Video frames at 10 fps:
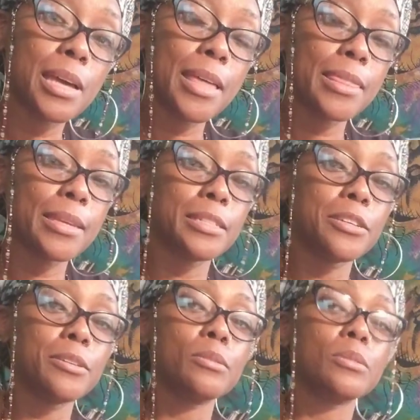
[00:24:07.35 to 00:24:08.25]
I think
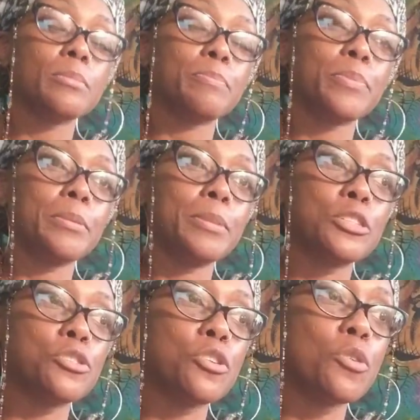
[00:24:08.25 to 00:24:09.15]
tarot's pretty
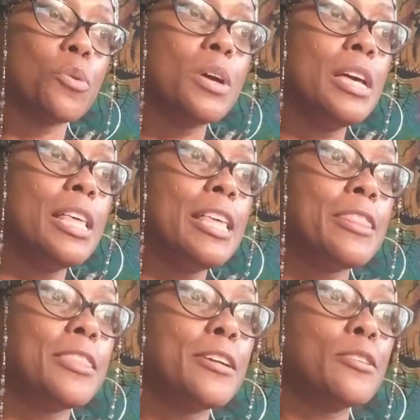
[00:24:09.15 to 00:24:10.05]
much,
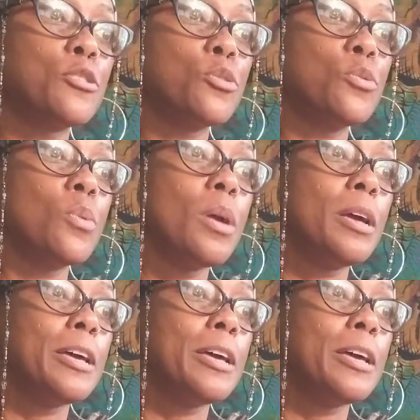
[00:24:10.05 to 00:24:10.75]
there to